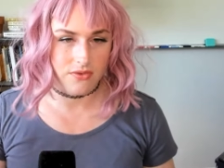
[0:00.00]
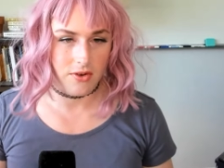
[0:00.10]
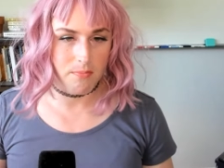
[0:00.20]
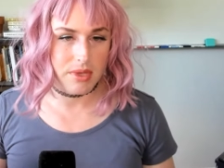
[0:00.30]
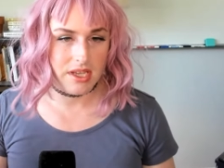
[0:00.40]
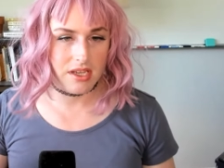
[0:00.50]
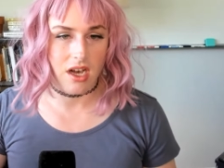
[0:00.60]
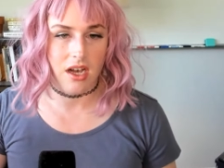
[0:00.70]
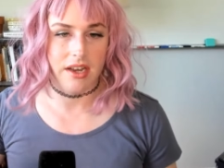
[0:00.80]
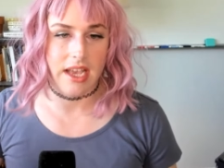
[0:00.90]
from being
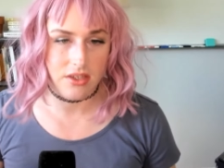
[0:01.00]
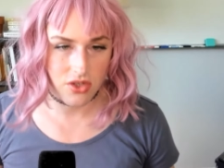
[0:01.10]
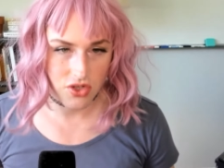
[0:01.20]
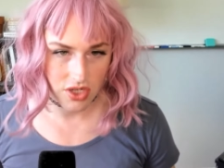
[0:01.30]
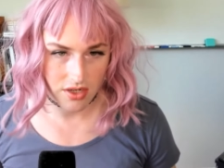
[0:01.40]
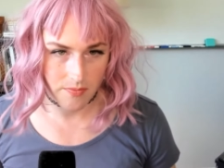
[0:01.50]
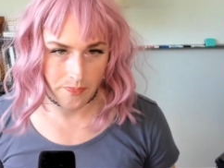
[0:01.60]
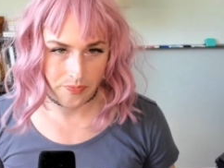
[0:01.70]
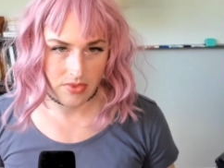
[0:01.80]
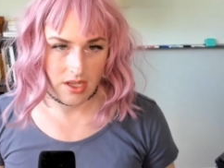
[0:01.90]
on estrogen.
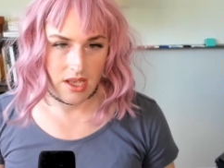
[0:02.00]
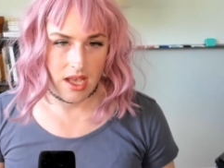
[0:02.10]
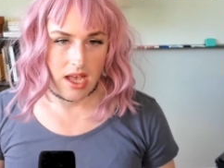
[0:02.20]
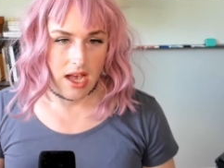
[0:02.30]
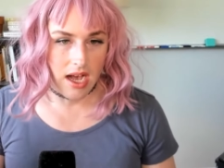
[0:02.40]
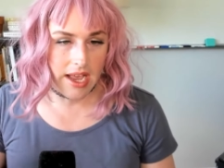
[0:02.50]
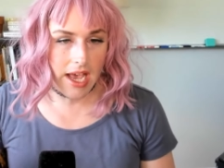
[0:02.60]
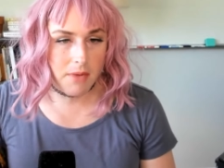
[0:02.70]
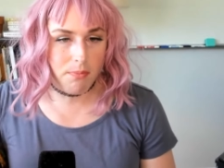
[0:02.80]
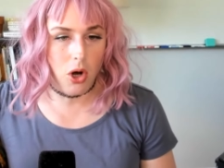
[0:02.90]
I
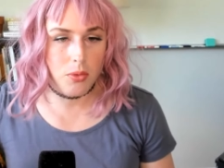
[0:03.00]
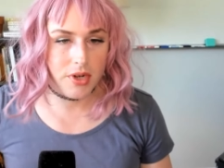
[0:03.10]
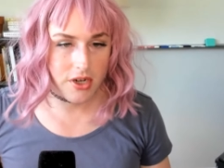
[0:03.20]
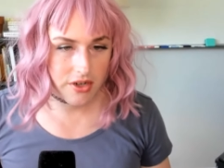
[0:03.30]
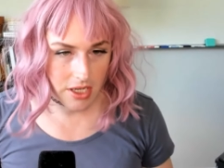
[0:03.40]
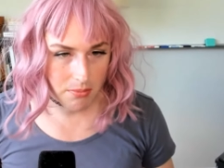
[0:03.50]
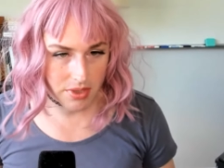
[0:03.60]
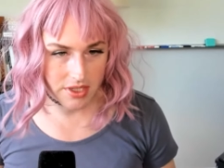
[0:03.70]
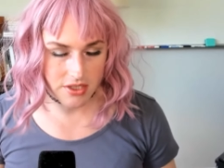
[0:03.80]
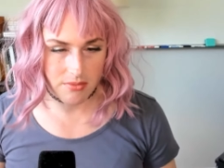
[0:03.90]
had a pulmonary
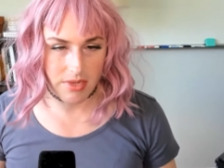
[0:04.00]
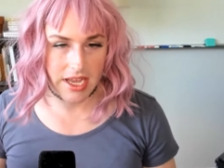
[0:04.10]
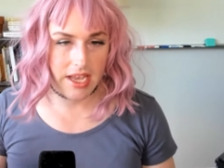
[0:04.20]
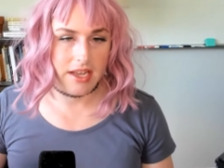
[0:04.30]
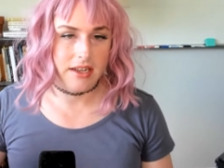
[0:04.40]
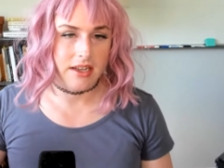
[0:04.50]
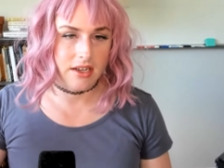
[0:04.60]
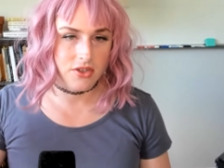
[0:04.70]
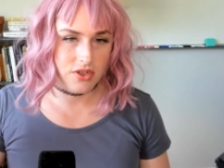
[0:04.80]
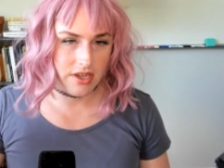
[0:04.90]
embolism. I had
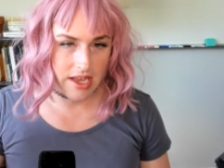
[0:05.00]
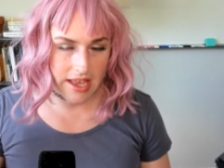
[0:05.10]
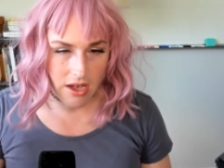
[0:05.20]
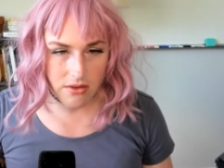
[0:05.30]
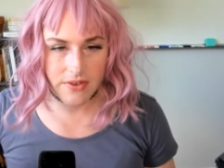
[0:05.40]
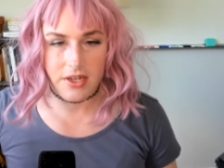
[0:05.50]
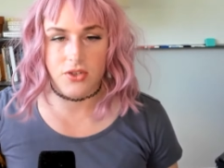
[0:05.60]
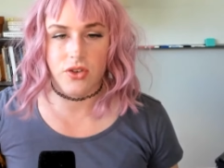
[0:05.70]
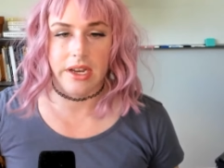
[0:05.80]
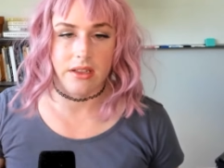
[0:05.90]

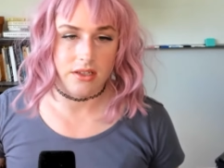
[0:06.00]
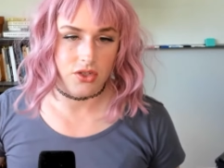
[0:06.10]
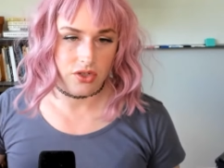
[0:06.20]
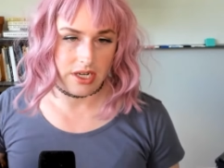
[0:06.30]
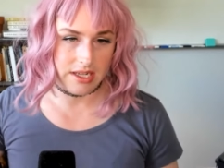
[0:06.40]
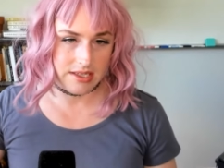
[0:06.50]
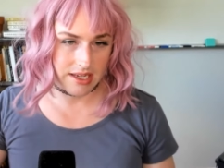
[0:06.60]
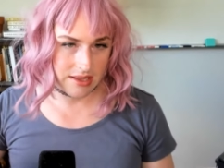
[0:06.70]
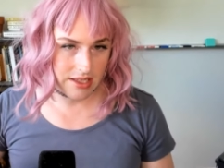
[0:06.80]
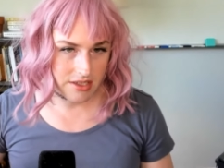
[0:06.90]
elevated triglycerides
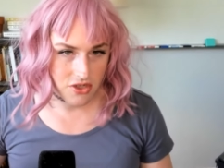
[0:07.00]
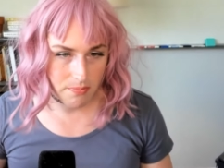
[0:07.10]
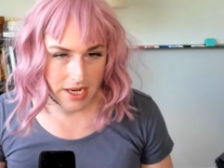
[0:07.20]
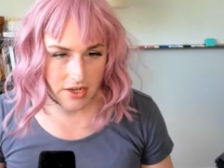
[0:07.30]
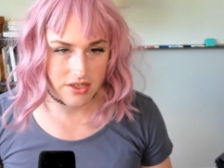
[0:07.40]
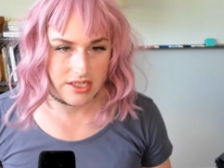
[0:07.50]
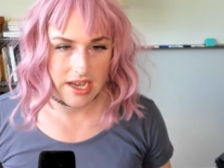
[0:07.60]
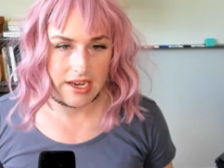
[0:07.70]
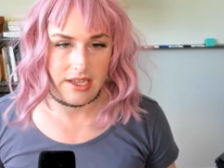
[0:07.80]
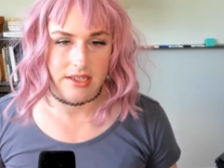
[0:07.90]
that led to
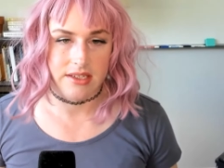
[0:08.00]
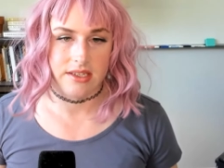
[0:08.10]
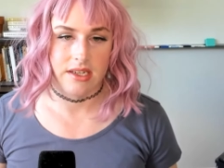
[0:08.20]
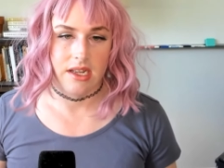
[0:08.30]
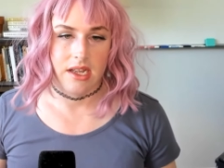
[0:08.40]
pancreatitis.